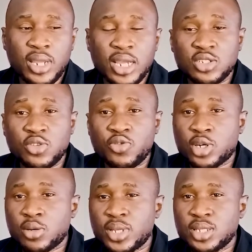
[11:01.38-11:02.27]
I actually
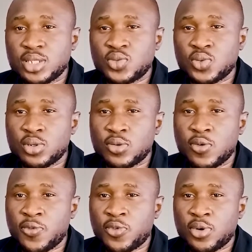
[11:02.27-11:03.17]
recommend this phone
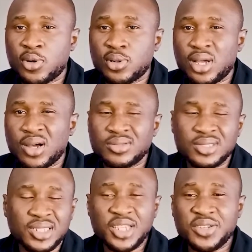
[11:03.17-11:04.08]
overall? I would
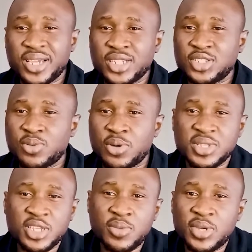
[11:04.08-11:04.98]
say you guys should probably
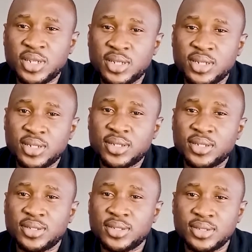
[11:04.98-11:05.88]
tell me in the
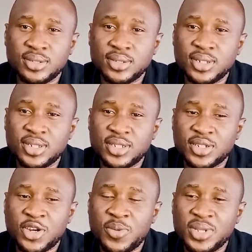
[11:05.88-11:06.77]

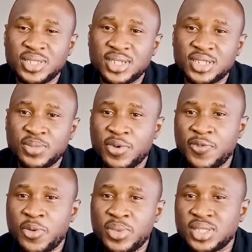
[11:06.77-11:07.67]
comment section, but
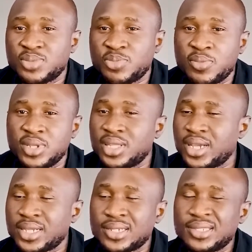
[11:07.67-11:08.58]
for me it's probably
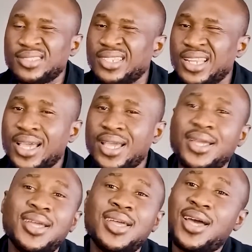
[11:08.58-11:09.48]
like, nah,
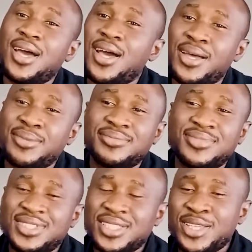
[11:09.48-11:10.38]
I'm
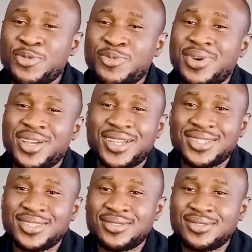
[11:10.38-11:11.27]
sticking with my
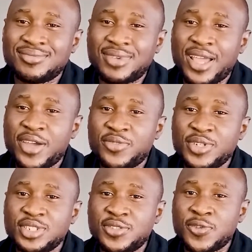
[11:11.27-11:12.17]
higher
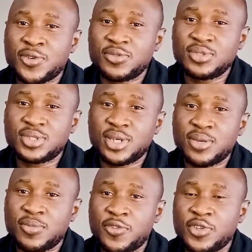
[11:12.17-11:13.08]
ranged phones,
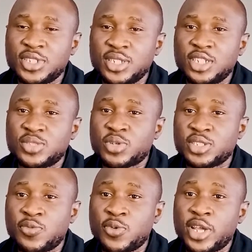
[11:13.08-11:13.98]
unfortunately, just because
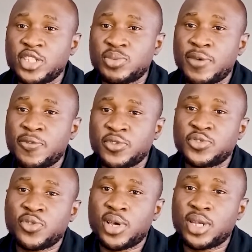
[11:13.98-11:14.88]
of what I use my phones
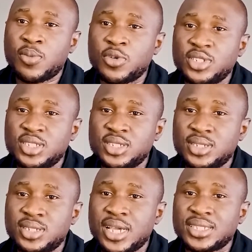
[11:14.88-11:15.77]
for and how much
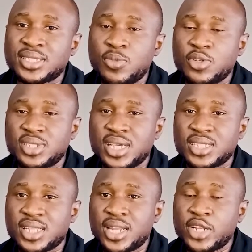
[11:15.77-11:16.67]

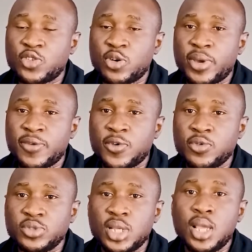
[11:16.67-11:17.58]
multitasking I do on my
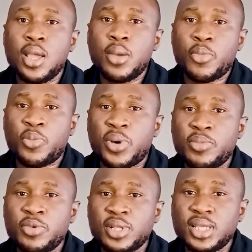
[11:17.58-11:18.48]
phones. But
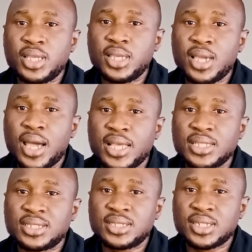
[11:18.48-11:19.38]
primarily
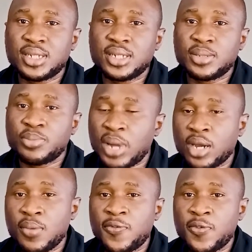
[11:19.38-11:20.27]
as a
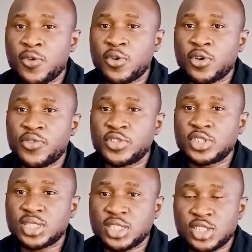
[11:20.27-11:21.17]
backup phone, or if you
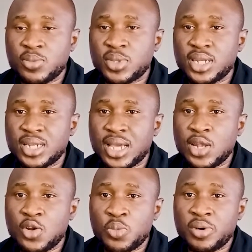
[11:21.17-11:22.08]
just need something in
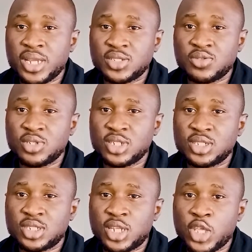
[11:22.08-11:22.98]
that low price range
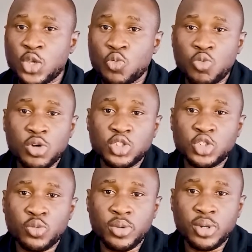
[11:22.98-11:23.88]
that you want
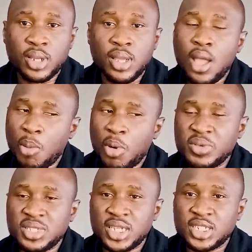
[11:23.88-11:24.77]
to work, probably
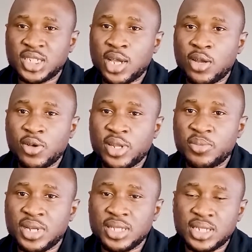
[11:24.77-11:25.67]
say check out other
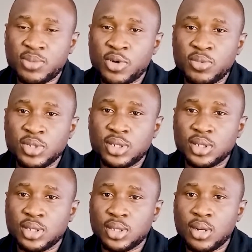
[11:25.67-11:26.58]
brands like probably
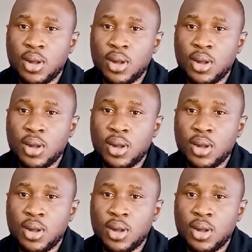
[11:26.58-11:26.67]
the